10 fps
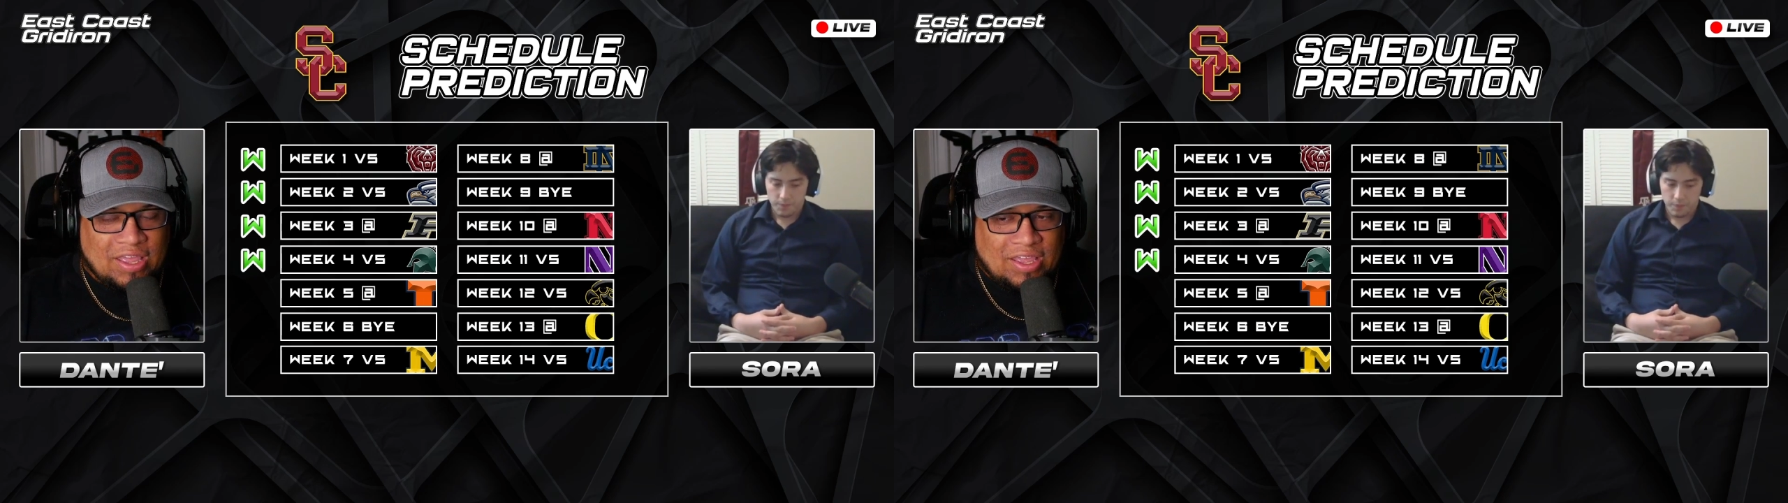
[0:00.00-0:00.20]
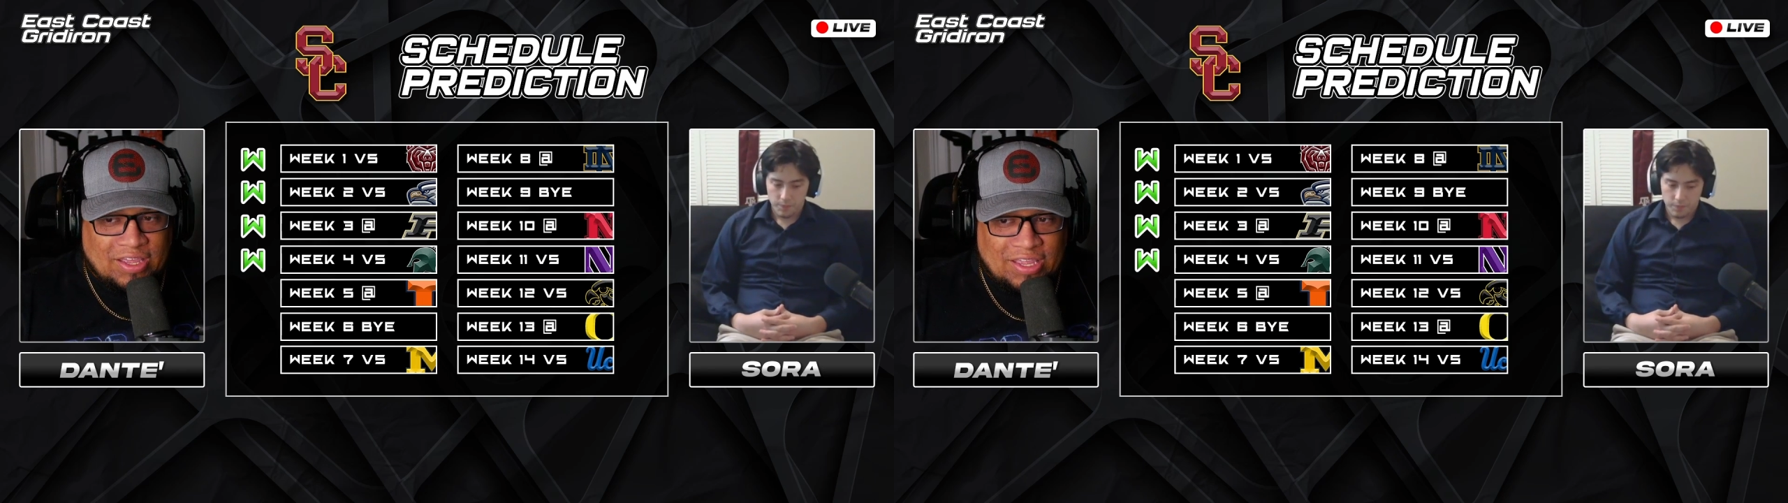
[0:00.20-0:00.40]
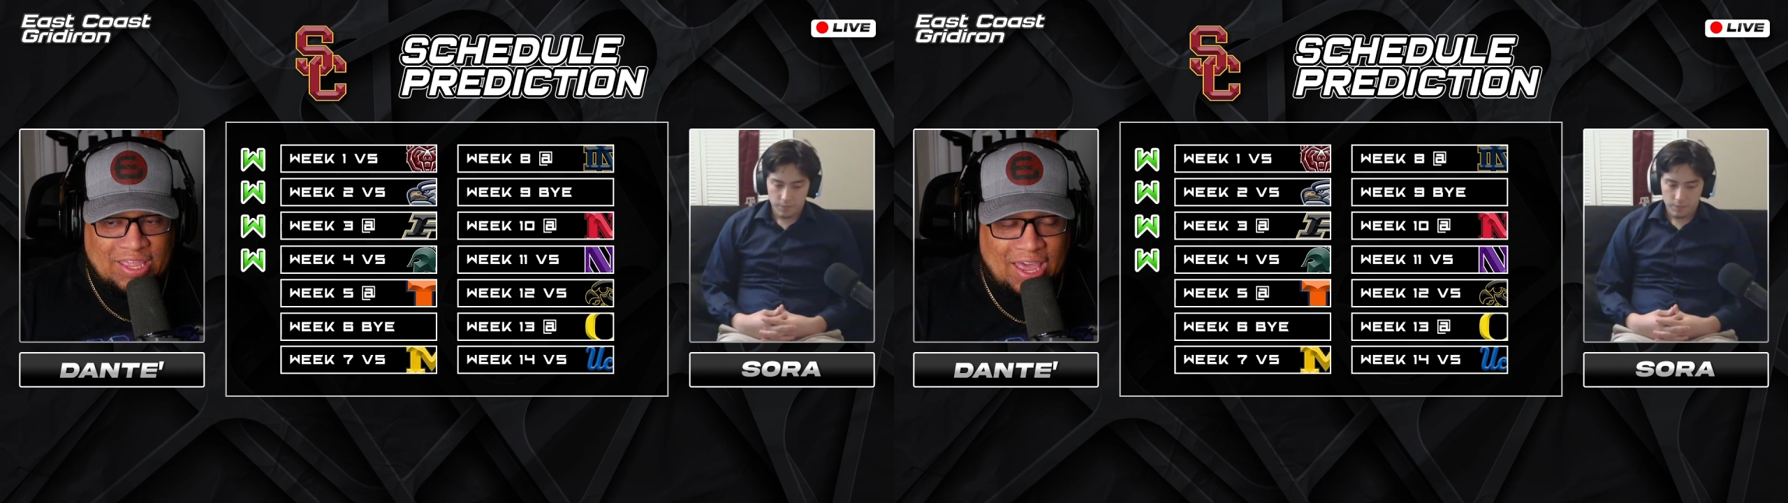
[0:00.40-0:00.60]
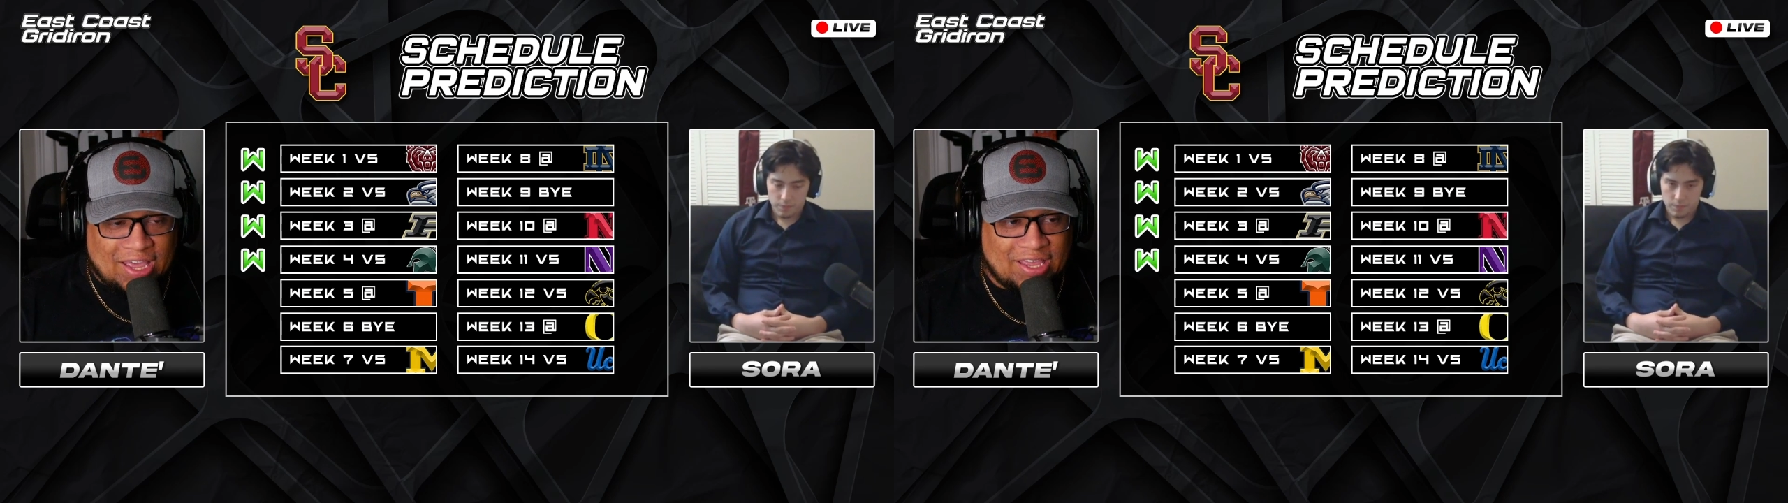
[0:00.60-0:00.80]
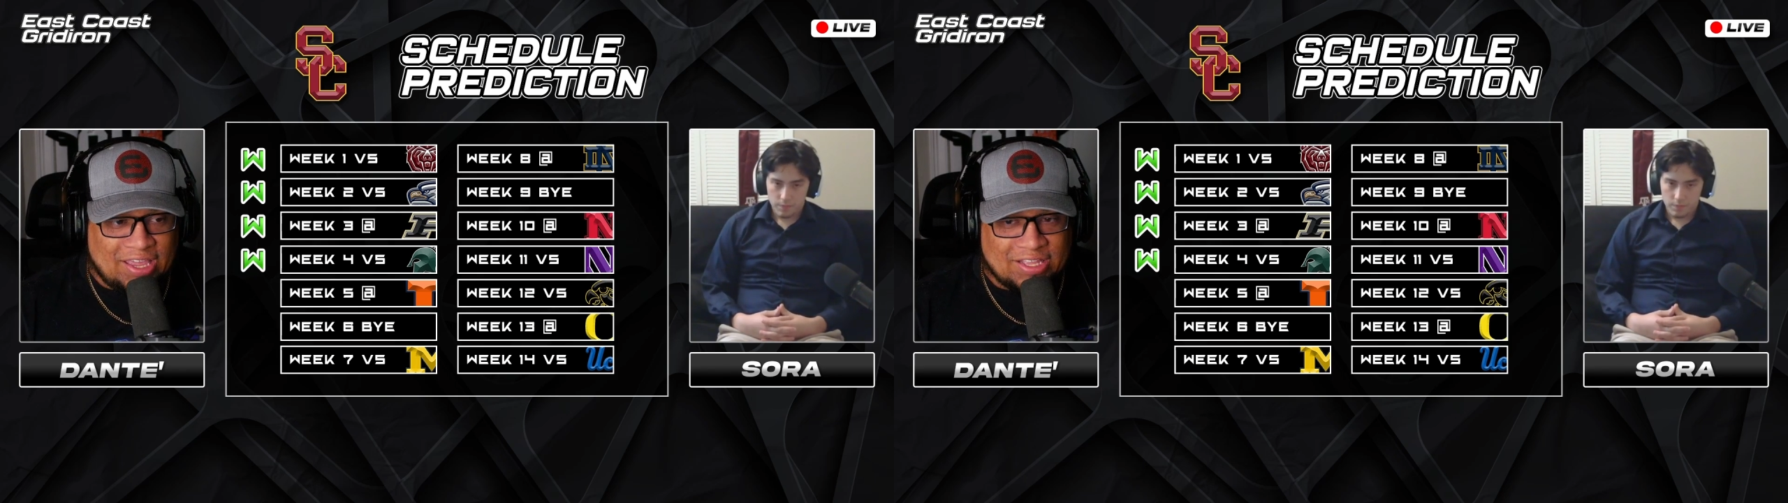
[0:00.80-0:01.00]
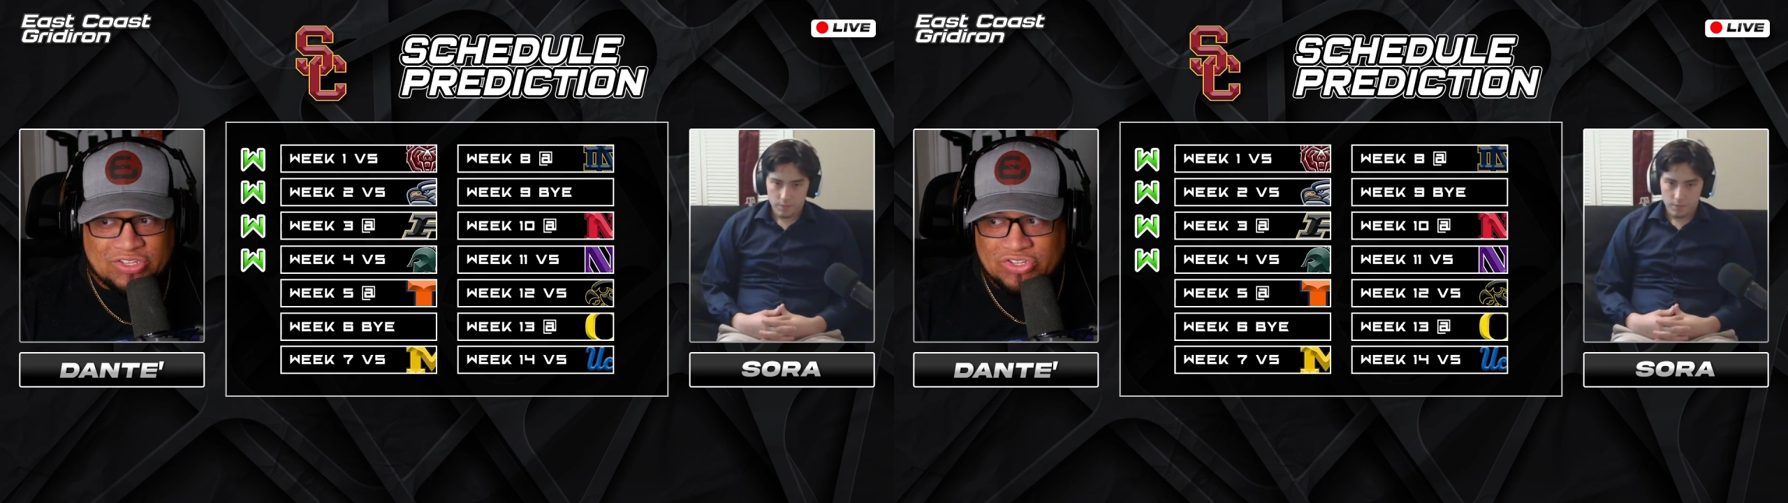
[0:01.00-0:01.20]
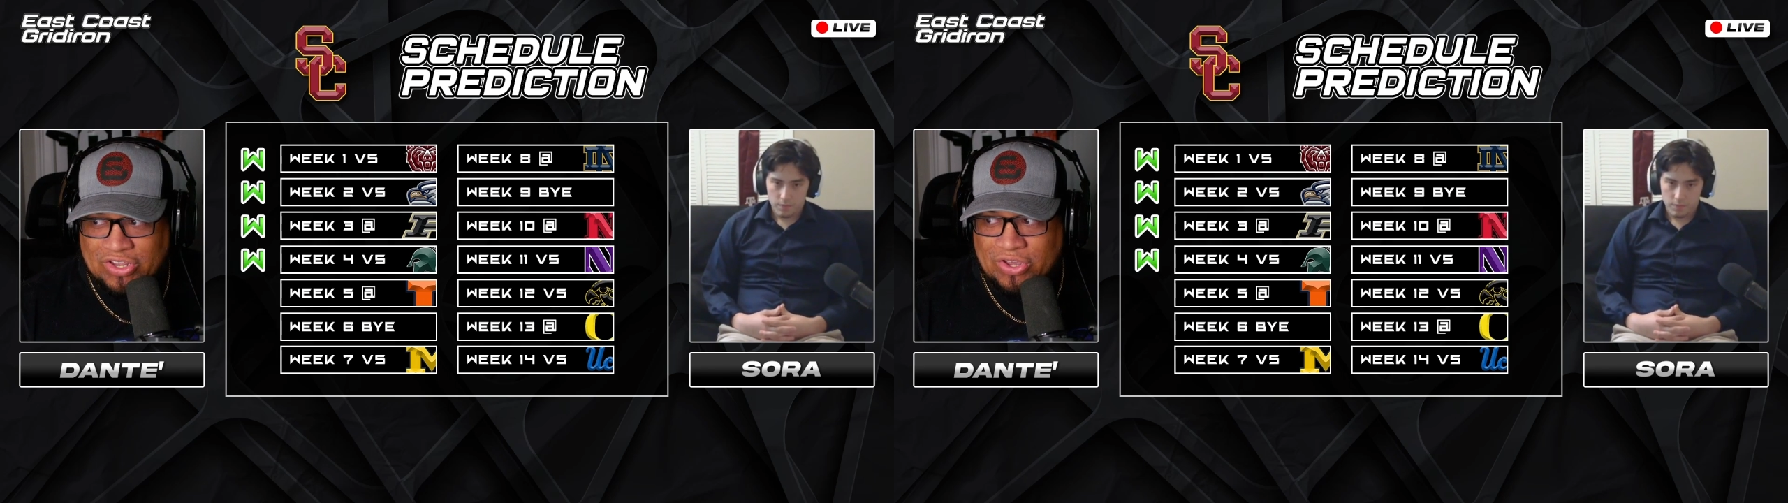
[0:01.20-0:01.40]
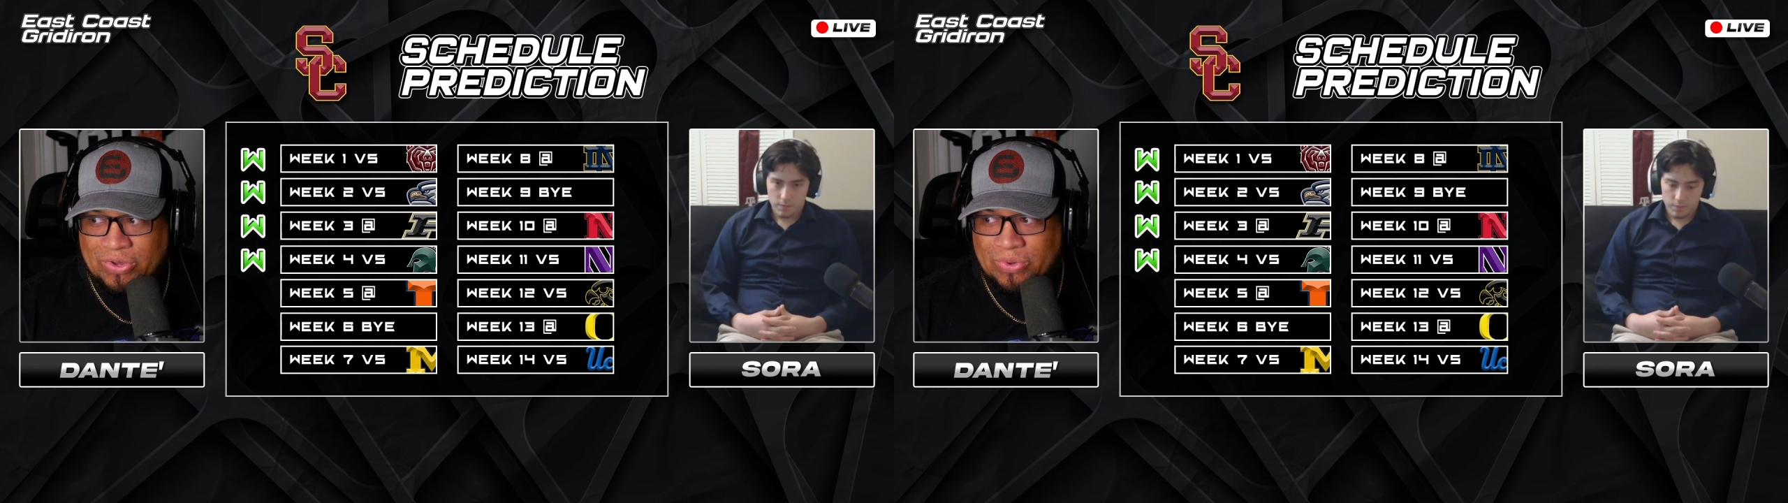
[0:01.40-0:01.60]
Yeah, and
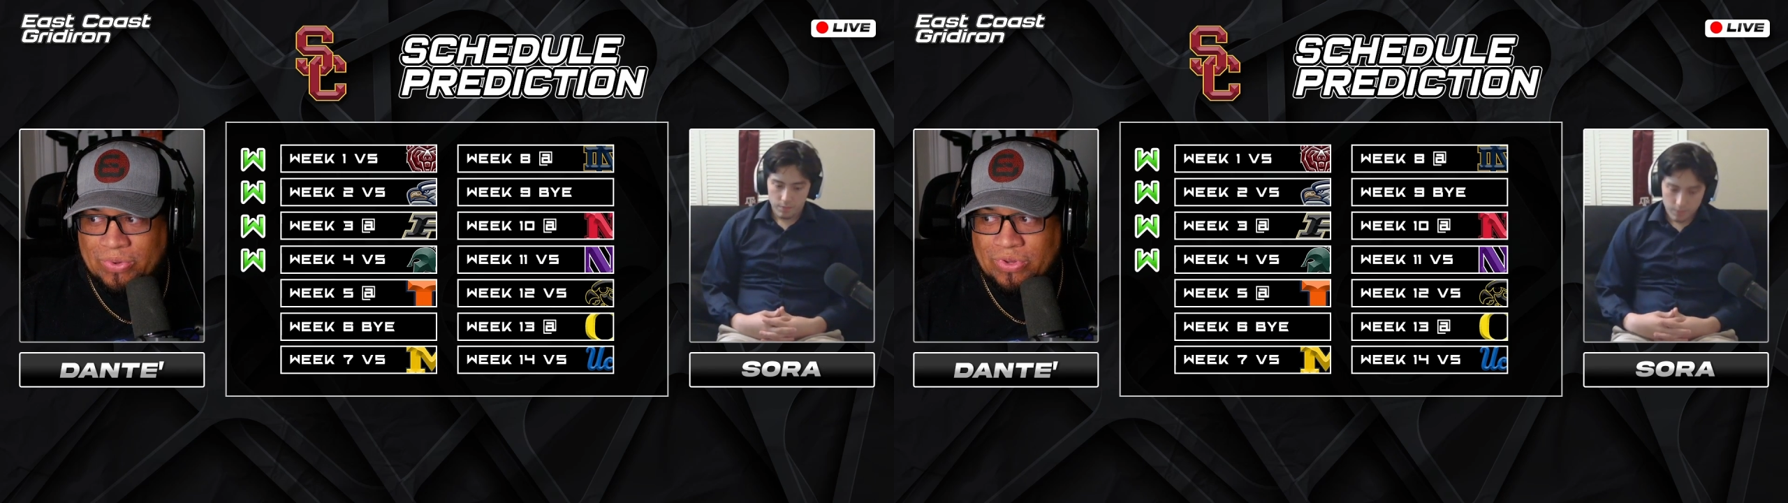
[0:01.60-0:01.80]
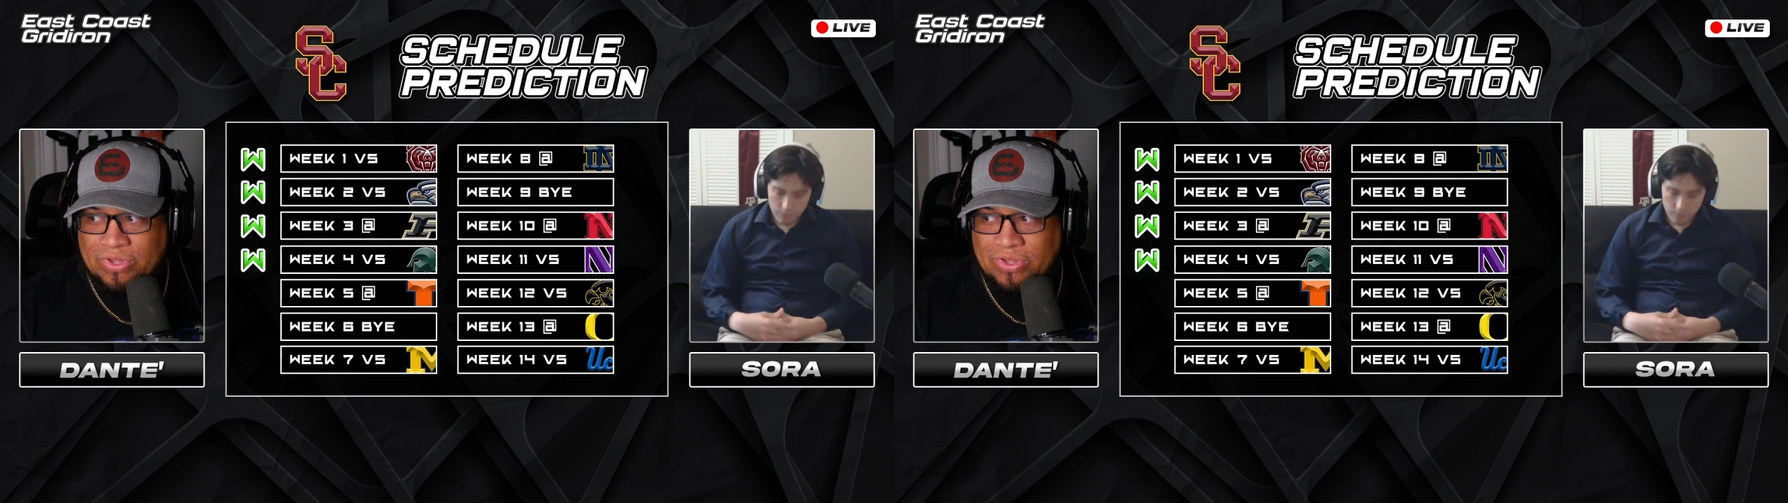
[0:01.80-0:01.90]
so